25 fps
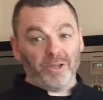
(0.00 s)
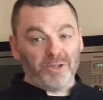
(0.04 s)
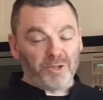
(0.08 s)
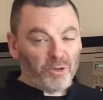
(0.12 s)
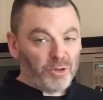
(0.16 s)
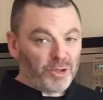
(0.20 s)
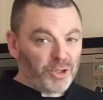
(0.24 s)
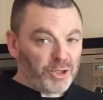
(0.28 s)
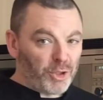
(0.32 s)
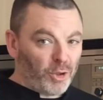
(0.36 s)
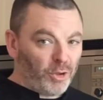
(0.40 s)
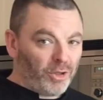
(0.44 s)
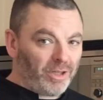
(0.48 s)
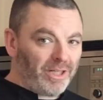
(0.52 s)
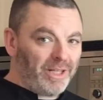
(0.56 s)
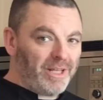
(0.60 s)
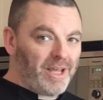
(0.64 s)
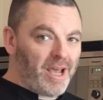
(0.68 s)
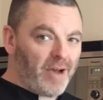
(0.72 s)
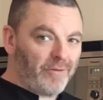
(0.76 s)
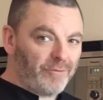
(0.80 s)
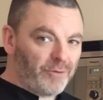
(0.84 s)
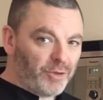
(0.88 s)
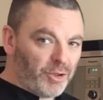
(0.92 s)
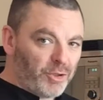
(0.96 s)
so shortly
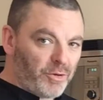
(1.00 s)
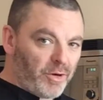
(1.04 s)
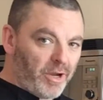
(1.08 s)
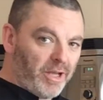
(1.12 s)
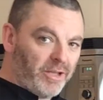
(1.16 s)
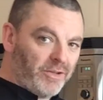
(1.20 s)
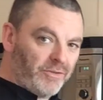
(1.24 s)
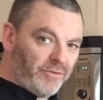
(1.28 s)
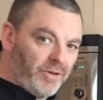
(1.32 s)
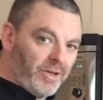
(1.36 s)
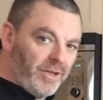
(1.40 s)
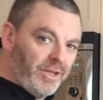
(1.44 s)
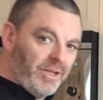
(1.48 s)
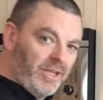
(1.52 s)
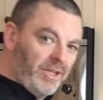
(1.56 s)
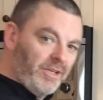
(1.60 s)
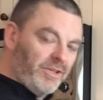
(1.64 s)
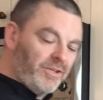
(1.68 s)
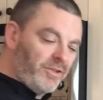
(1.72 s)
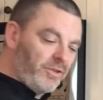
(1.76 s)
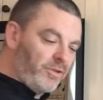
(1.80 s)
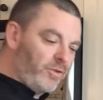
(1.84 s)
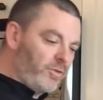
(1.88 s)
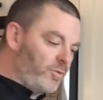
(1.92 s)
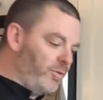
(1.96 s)
after transferring these
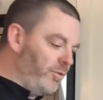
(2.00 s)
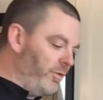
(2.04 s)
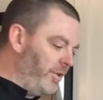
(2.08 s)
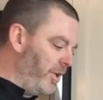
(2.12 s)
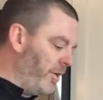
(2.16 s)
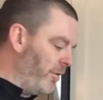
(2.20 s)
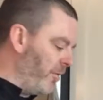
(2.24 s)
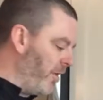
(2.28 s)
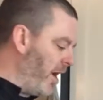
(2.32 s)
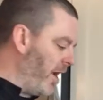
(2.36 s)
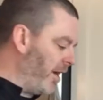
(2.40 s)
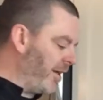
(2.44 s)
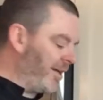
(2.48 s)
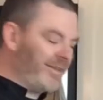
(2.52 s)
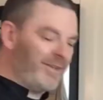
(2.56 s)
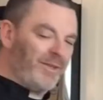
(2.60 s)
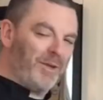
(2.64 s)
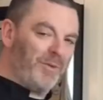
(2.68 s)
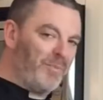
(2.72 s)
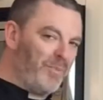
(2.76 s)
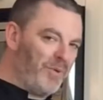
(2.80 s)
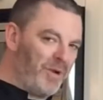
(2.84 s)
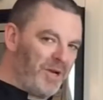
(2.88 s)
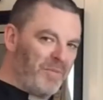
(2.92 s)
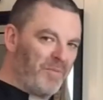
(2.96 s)
to the cooling rack, they're
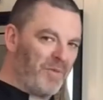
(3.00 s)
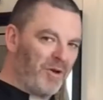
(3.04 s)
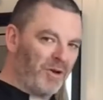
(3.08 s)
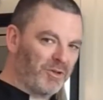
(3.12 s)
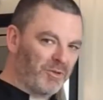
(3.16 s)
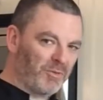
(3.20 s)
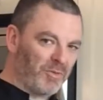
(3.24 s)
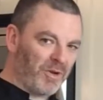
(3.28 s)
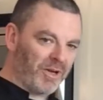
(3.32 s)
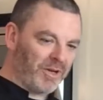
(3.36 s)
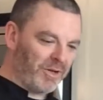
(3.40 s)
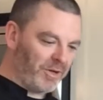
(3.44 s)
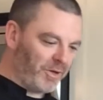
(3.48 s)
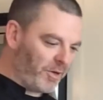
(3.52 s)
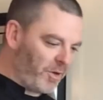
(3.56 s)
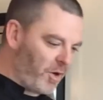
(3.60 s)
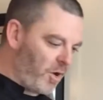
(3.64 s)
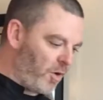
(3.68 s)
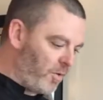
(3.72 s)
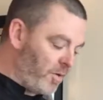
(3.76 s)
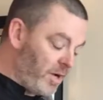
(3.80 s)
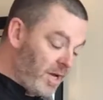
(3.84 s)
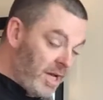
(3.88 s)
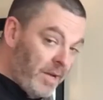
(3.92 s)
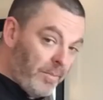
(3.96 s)
pretty much ready to
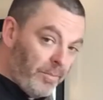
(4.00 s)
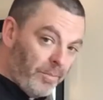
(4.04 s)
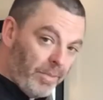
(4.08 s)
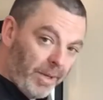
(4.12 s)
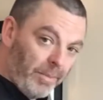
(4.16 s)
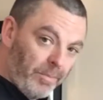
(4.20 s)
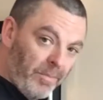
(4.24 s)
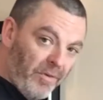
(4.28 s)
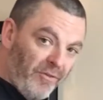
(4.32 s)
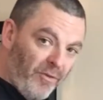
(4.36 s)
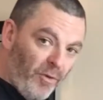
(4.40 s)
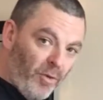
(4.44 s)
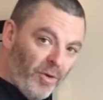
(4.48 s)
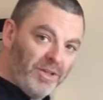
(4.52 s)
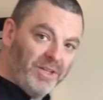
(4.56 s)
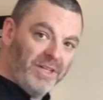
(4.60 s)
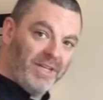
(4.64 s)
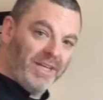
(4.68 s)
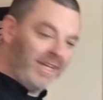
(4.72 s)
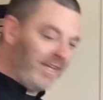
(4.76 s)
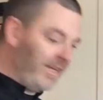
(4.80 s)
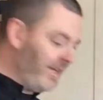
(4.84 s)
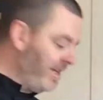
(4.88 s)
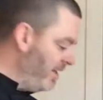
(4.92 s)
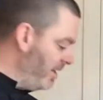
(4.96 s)
go. But before
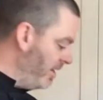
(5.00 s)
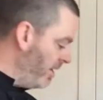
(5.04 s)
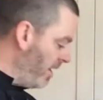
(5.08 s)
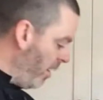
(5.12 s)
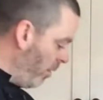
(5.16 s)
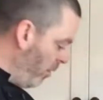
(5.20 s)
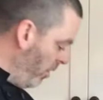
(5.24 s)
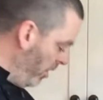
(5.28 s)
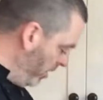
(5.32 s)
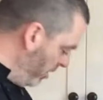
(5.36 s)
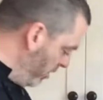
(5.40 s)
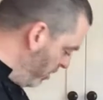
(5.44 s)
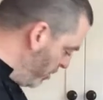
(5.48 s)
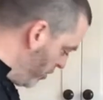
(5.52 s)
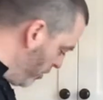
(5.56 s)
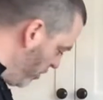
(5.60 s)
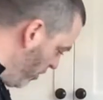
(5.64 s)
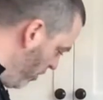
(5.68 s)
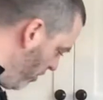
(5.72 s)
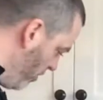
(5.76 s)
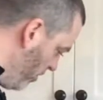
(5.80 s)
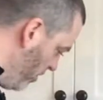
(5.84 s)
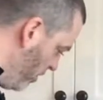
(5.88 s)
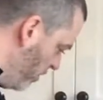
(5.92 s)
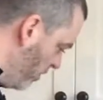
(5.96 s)
digging in, I wanted to
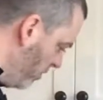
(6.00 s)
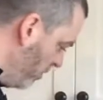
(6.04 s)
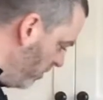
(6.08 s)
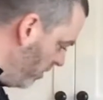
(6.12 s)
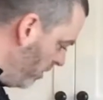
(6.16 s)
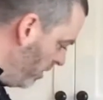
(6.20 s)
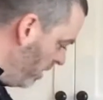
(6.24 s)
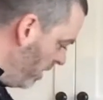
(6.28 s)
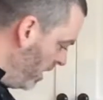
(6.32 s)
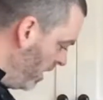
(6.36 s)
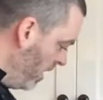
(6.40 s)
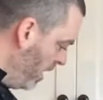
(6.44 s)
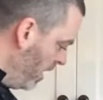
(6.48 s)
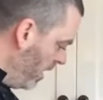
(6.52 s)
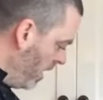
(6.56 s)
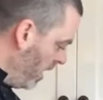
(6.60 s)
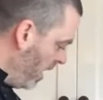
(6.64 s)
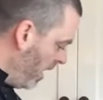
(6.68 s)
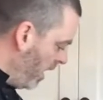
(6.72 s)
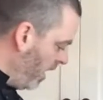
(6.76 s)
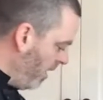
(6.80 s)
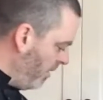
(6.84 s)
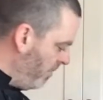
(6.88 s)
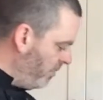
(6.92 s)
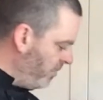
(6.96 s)
show you
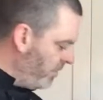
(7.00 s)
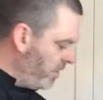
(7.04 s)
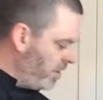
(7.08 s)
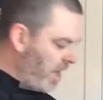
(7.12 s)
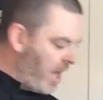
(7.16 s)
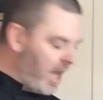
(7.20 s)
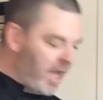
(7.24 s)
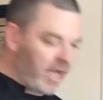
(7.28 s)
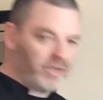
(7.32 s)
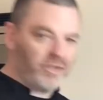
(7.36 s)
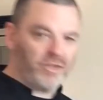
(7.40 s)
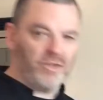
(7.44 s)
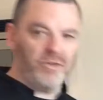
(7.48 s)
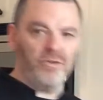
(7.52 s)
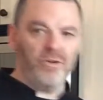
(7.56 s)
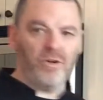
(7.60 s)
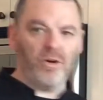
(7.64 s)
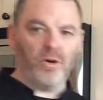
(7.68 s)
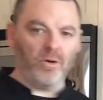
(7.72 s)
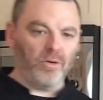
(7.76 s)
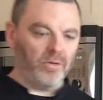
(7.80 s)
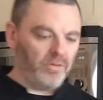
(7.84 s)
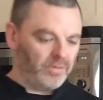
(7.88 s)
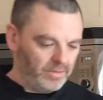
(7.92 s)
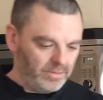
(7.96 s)
as you
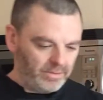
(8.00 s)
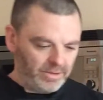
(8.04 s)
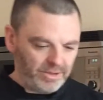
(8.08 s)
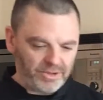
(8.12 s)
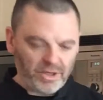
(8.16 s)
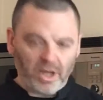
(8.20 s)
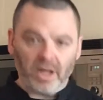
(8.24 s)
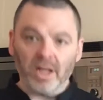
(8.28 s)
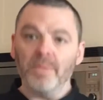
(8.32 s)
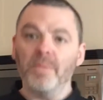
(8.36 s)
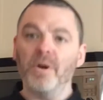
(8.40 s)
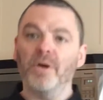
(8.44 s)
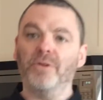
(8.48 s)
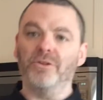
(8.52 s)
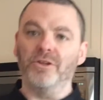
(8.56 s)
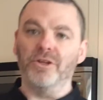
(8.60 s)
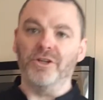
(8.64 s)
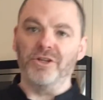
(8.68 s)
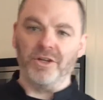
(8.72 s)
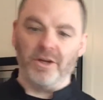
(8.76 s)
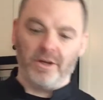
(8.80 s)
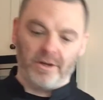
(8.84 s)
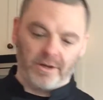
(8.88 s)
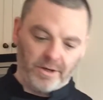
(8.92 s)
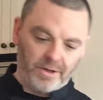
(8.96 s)
know, it's all about the
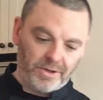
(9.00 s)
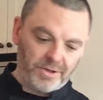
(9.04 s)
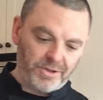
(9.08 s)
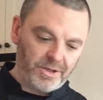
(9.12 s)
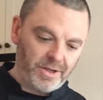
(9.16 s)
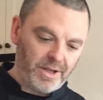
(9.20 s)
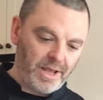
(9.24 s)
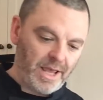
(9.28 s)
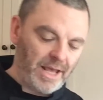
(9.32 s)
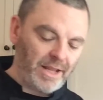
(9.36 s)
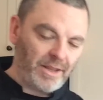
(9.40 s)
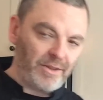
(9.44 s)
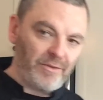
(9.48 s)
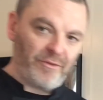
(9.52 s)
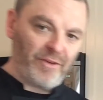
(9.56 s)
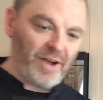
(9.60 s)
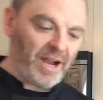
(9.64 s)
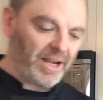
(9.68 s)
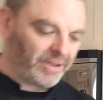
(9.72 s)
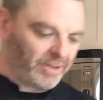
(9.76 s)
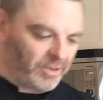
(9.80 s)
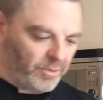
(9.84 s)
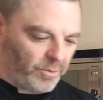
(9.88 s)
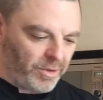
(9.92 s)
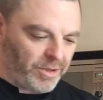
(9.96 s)
sugars. And the
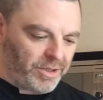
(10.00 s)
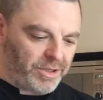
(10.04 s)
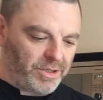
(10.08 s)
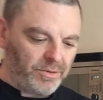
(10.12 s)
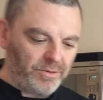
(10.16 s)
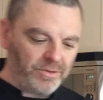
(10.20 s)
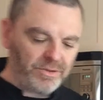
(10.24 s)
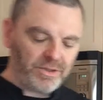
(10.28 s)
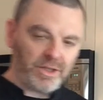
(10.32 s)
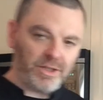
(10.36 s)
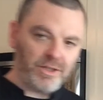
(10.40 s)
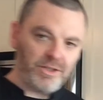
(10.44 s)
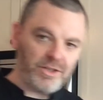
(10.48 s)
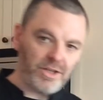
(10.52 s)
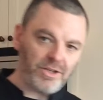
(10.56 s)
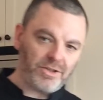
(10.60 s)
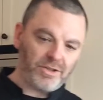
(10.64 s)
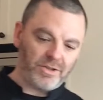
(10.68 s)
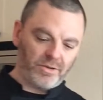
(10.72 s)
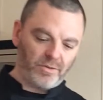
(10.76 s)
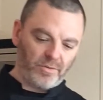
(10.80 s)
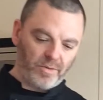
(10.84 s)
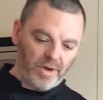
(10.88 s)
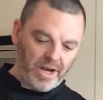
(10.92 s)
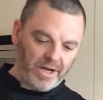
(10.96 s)
fact that we're using just
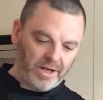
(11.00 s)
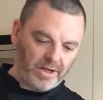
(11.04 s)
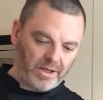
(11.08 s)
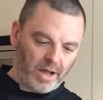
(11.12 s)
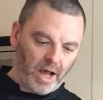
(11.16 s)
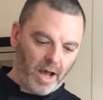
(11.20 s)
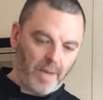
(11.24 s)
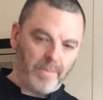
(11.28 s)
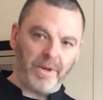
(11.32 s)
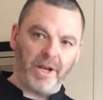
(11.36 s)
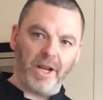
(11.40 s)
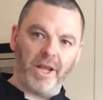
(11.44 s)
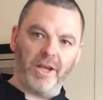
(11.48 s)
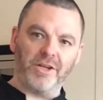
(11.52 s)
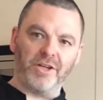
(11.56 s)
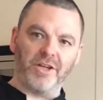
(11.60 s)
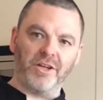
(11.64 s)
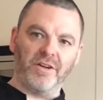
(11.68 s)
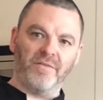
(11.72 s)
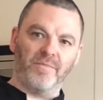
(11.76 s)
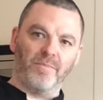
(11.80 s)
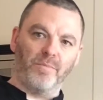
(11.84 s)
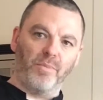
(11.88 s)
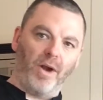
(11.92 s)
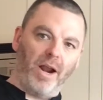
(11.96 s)
the right combination
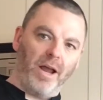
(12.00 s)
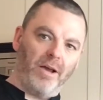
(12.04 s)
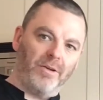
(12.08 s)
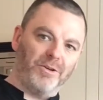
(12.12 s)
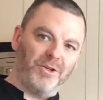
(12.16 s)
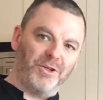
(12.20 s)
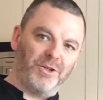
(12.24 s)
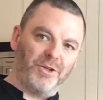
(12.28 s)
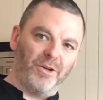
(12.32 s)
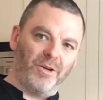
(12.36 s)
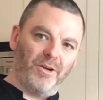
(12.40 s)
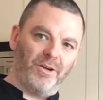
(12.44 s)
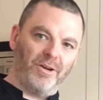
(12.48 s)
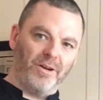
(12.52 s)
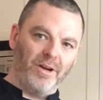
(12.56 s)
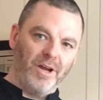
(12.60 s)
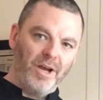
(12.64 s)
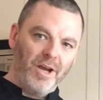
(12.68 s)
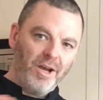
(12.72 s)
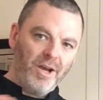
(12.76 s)
of brown sugar